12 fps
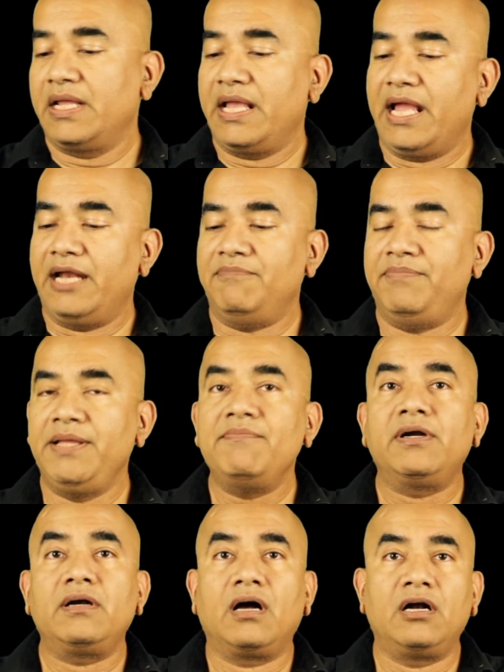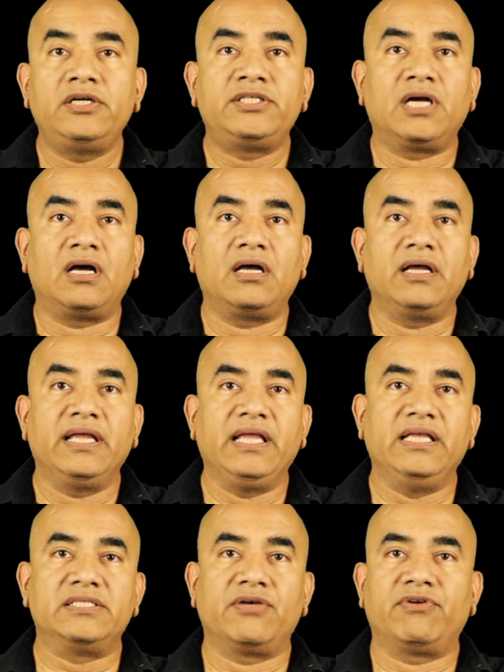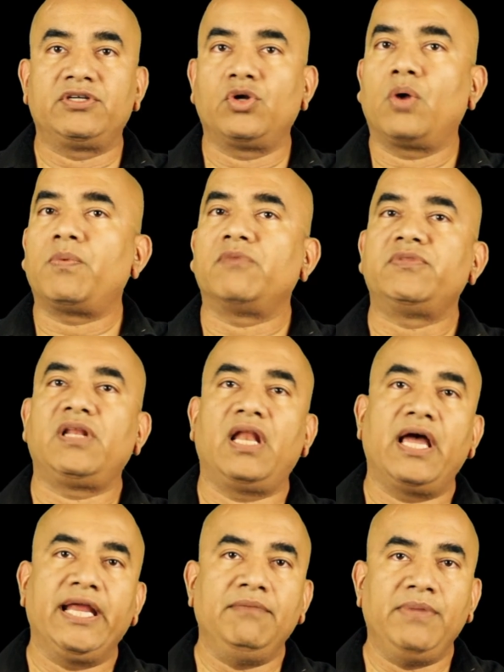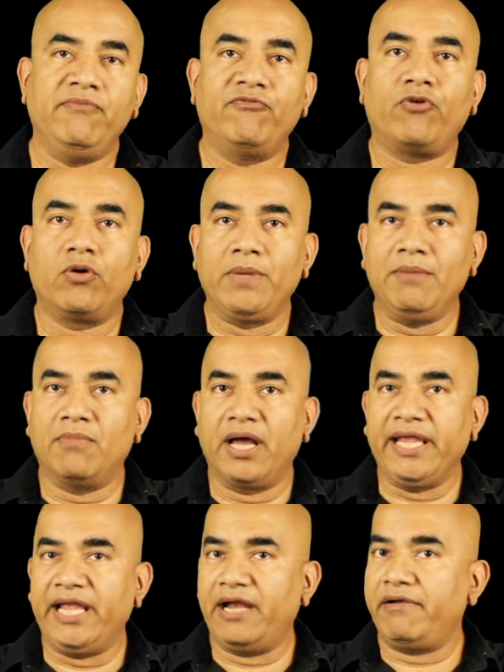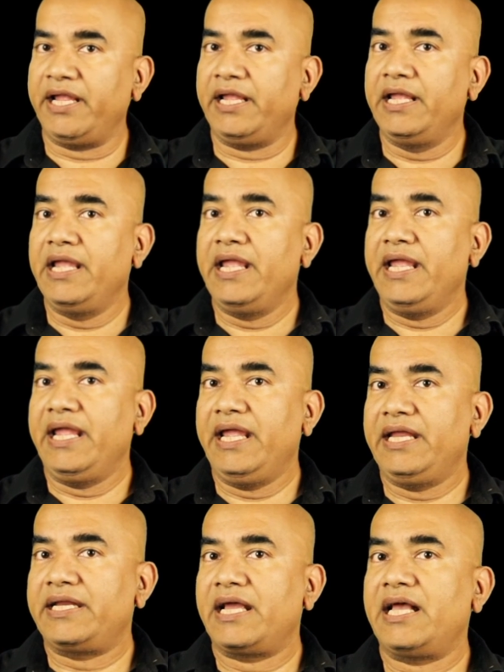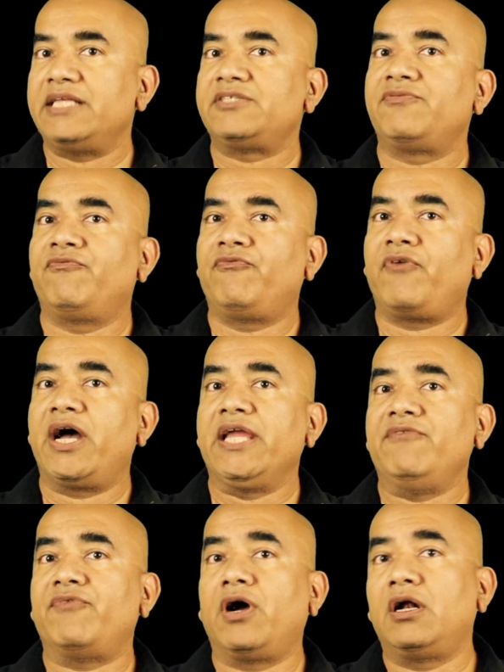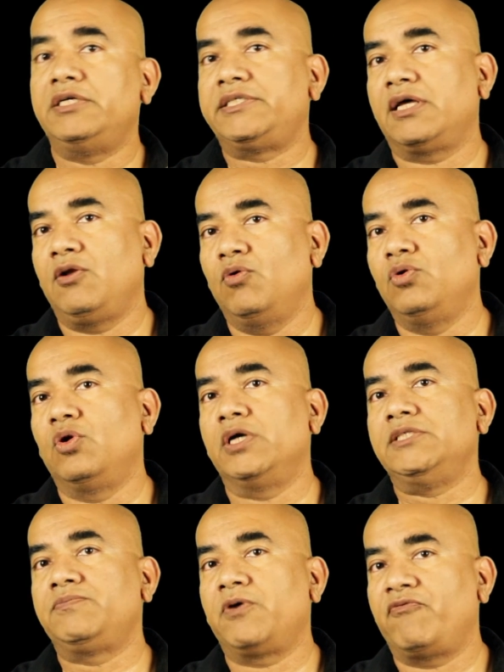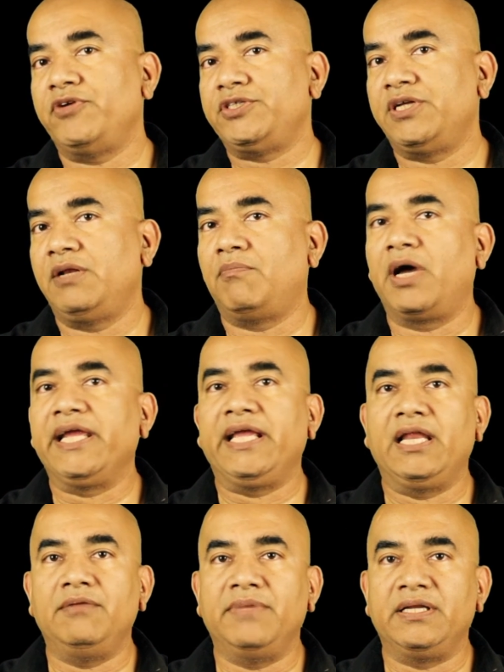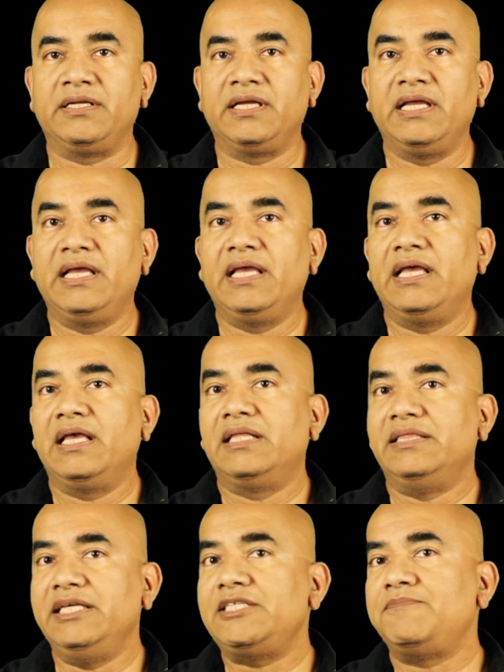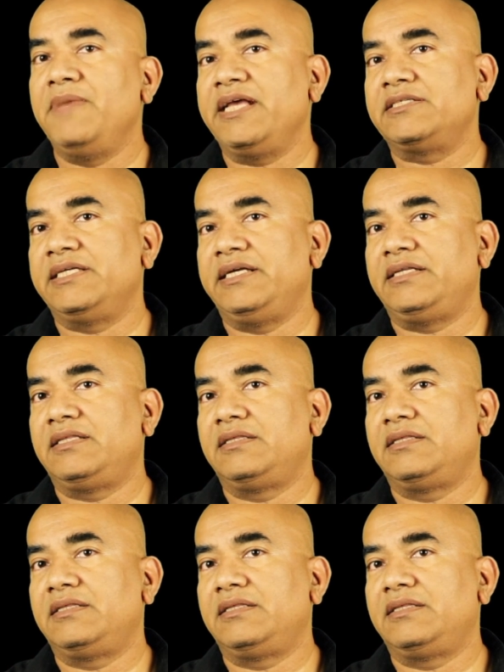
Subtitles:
And Beamer Ultra is our top of the line beamforming mic array. It has five ultra low noise professional mic element. This makes it